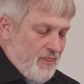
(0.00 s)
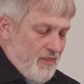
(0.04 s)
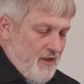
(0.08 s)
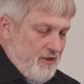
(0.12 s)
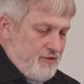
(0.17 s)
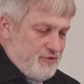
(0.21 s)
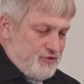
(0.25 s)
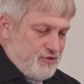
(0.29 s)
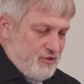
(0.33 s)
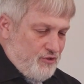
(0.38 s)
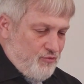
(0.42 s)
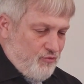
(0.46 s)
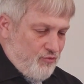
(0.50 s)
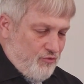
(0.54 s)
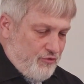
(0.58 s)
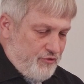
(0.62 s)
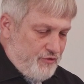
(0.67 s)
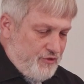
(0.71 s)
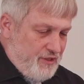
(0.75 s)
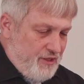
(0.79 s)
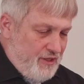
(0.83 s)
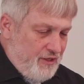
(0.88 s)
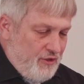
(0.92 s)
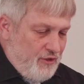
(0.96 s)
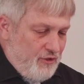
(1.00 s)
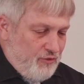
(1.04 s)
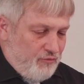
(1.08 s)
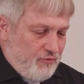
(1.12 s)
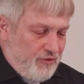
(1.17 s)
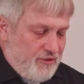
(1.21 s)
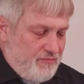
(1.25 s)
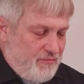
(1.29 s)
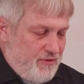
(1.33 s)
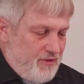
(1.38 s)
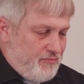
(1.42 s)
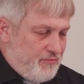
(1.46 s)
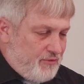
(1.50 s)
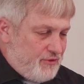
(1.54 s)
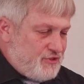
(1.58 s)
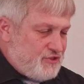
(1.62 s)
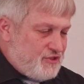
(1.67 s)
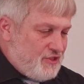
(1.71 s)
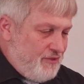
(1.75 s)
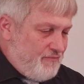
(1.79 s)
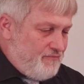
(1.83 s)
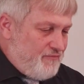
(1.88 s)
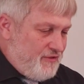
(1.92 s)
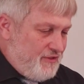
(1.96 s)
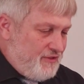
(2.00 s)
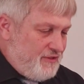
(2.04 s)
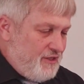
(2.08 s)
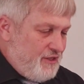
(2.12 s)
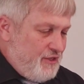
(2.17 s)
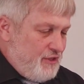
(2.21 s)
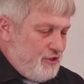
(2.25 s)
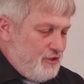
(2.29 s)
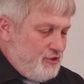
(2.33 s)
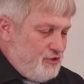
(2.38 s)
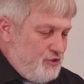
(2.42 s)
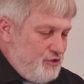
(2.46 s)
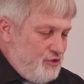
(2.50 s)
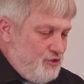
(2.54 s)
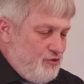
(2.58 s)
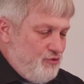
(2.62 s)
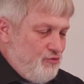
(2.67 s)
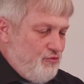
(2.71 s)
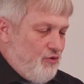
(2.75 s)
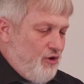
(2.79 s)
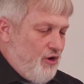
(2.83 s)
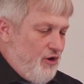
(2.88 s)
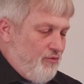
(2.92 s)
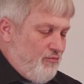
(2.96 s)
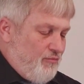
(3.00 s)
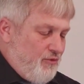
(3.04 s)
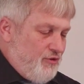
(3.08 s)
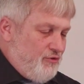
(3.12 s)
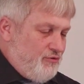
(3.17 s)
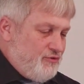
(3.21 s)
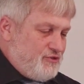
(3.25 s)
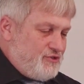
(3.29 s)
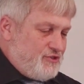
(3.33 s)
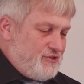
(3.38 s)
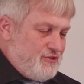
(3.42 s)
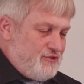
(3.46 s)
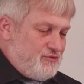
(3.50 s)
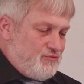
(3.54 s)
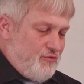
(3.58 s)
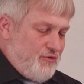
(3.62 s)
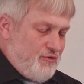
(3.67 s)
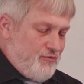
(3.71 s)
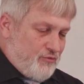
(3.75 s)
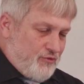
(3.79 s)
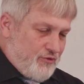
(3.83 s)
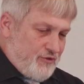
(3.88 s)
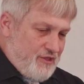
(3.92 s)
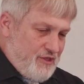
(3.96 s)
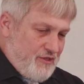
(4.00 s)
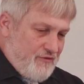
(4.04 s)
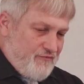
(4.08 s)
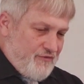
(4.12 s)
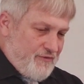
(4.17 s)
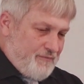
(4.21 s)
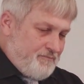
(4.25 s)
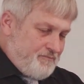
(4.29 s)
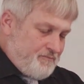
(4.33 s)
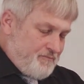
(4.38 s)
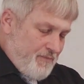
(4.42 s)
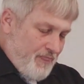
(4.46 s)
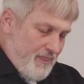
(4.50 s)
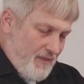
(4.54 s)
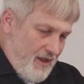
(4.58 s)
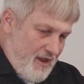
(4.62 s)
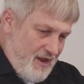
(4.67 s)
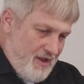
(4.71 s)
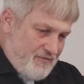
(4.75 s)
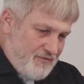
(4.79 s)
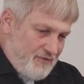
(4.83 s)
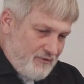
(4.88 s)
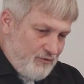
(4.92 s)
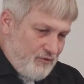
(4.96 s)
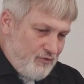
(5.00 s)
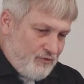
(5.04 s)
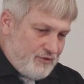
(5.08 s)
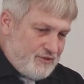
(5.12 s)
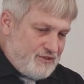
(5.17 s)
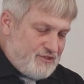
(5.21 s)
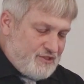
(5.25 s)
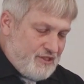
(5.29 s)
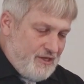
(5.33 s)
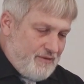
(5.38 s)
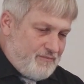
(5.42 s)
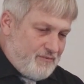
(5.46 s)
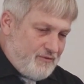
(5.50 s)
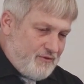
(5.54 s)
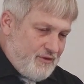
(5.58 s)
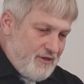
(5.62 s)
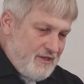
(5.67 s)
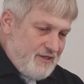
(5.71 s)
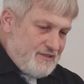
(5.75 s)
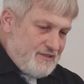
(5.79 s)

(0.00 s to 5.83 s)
And so we're to remember something new almost as we were given at the Lord's Supper,